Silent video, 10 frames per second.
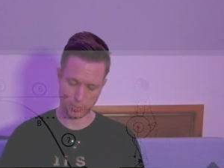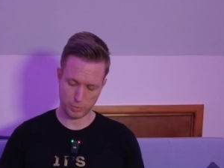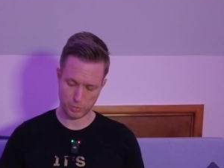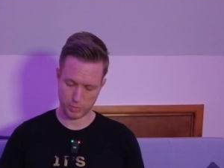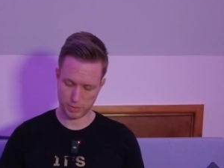
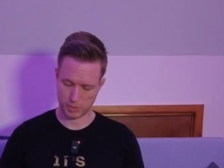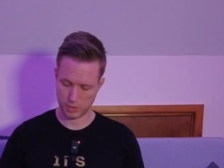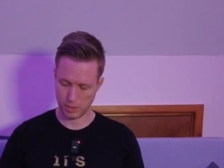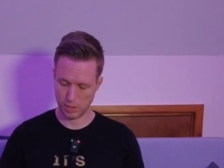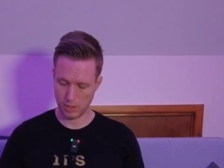movements,
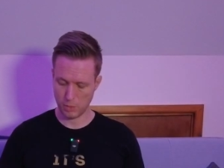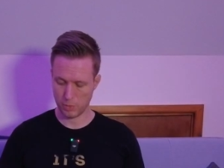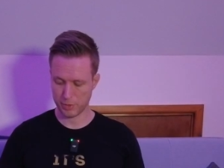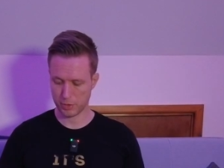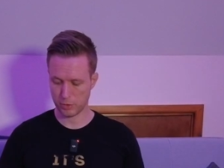when
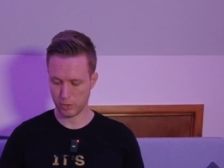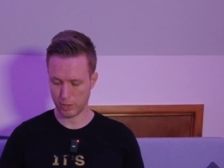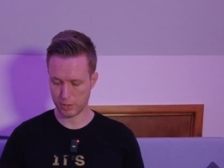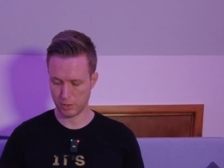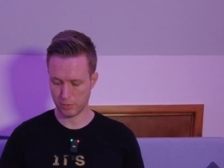the
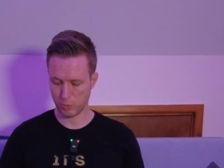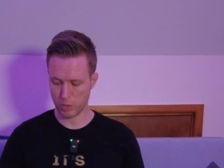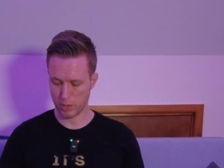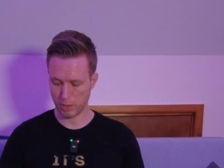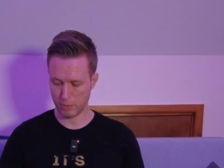contraction of the
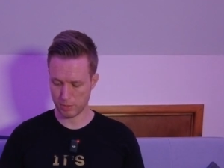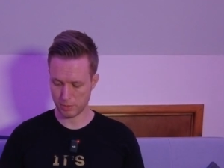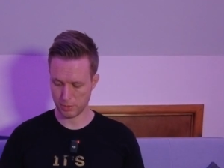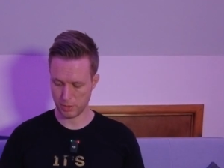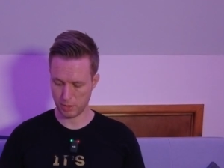working
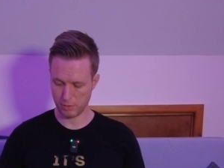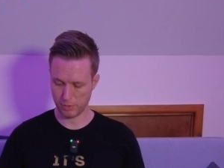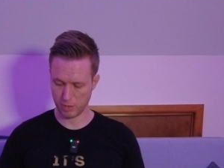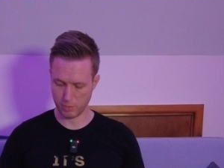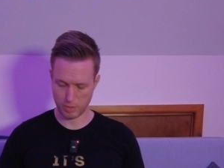muscles in the
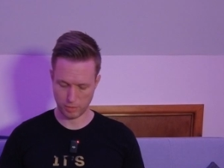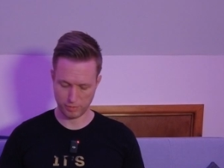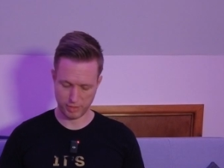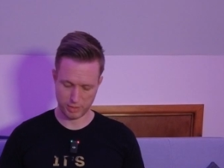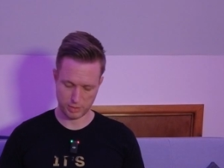fundamental
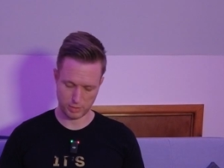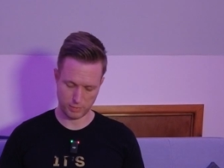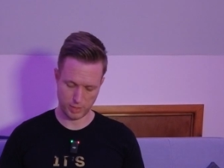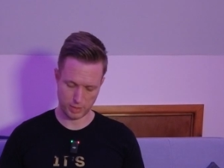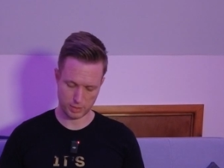phases of
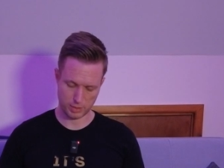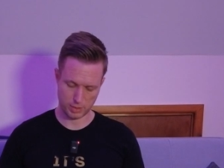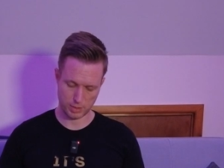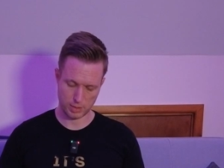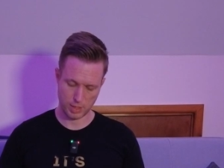the
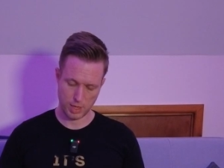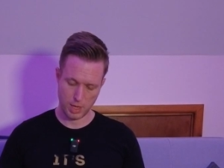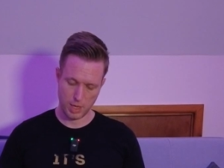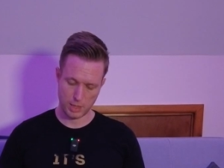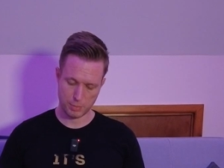exercise
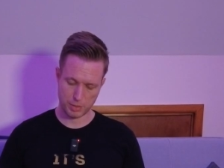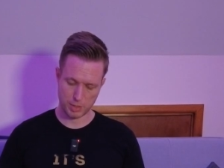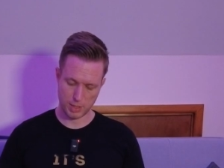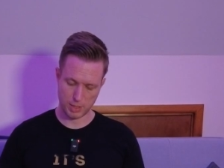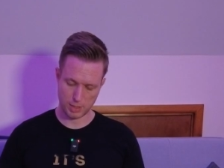is
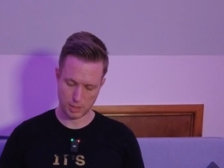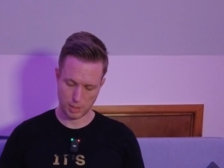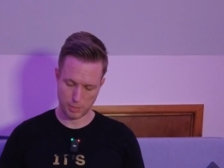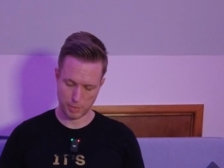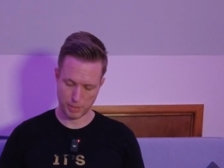preceded
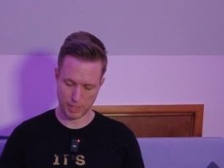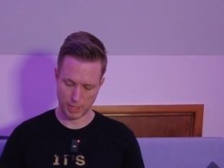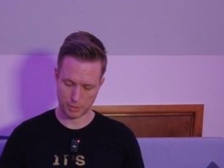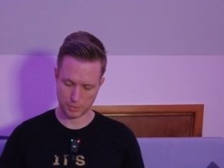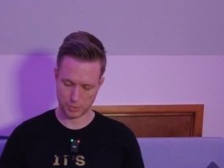by
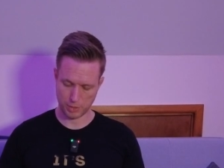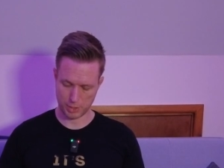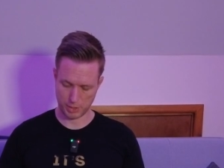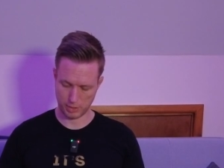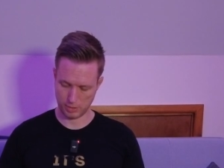mechanical
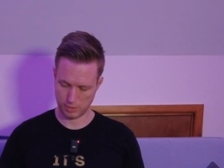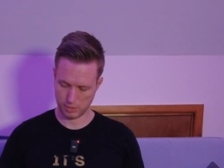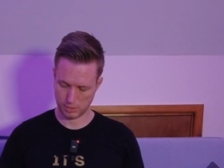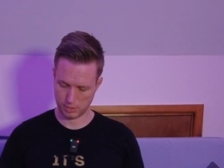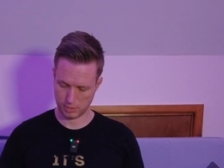stretching.
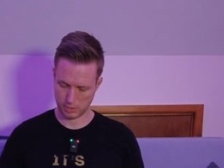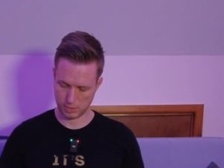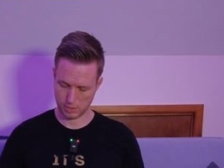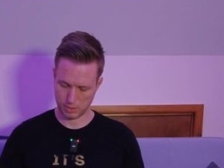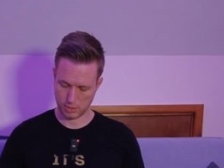
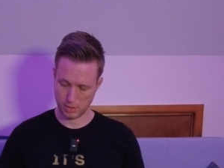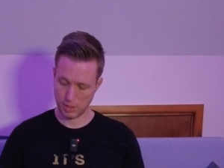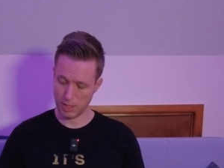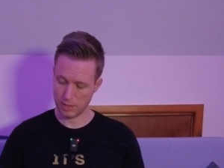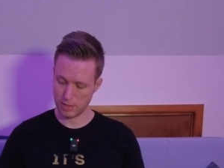
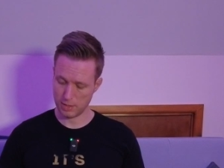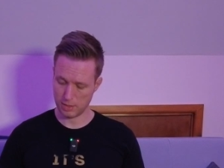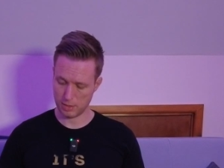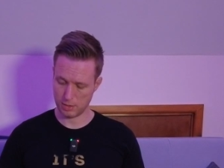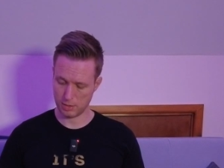In this
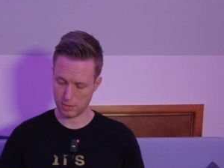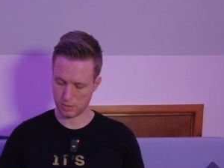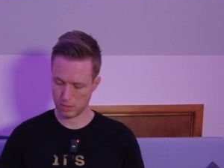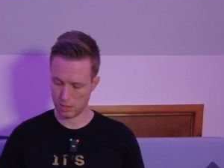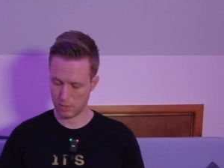instance,
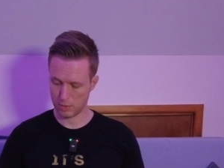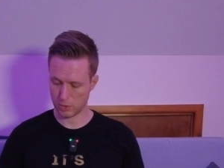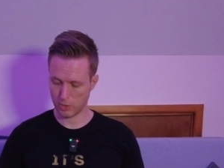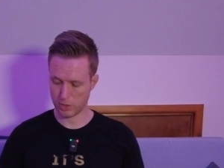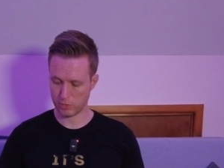the
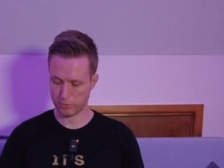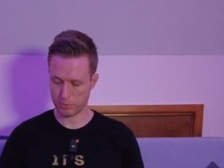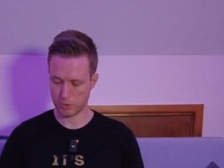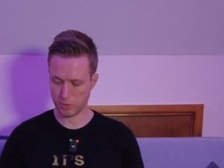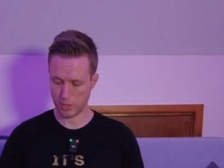switch from
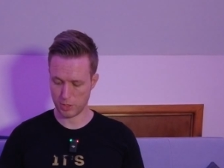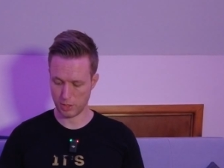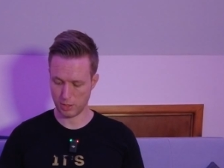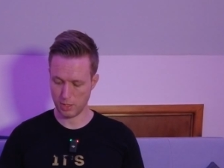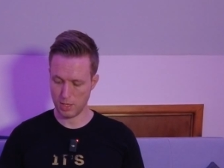stretching
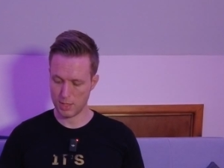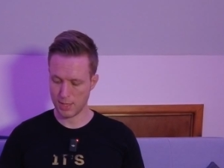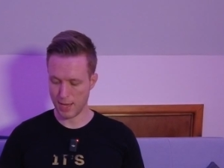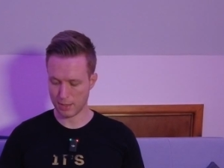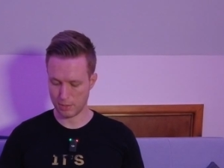to
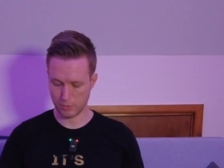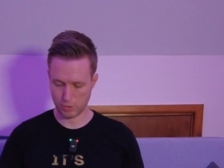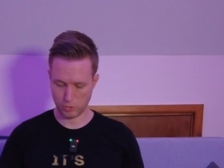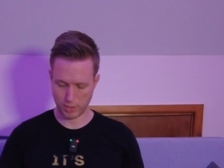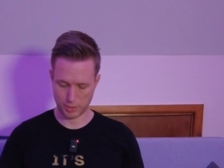active
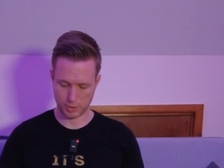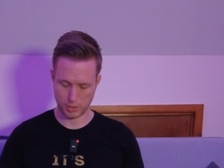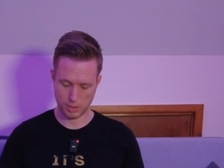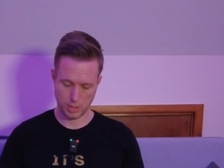contraction